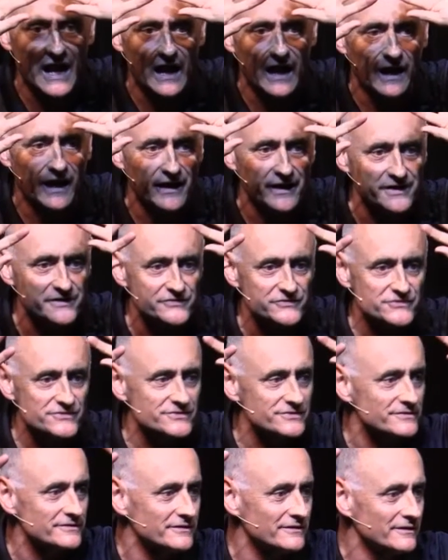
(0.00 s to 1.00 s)

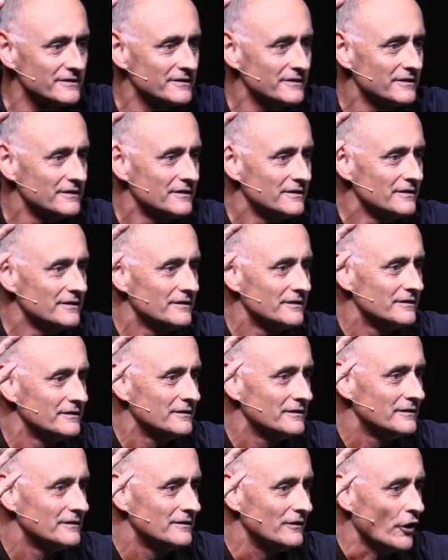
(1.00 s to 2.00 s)
eyes.
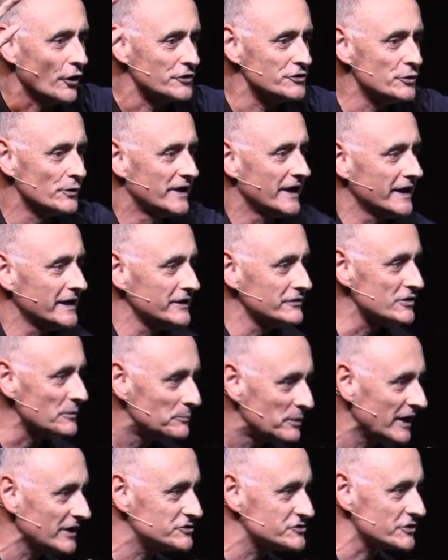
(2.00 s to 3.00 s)
Are you getting the
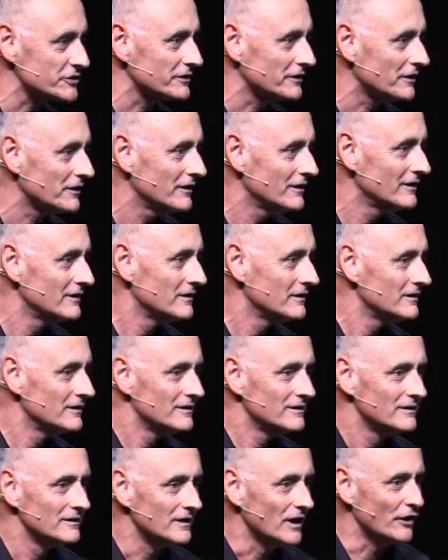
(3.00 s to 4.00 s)
picture
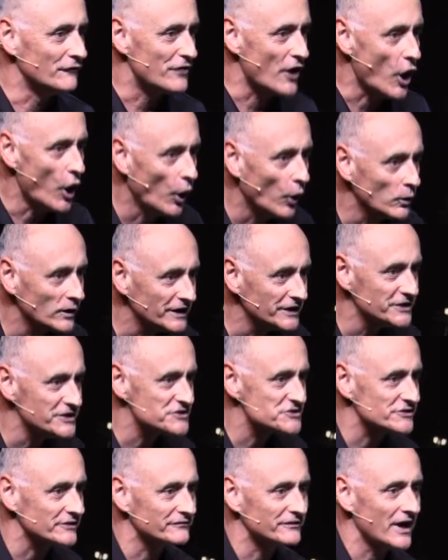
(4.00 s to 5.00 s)
of the
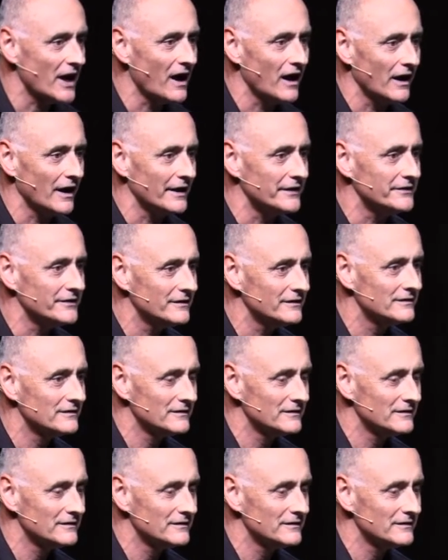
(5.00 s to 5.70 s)
holiness of God?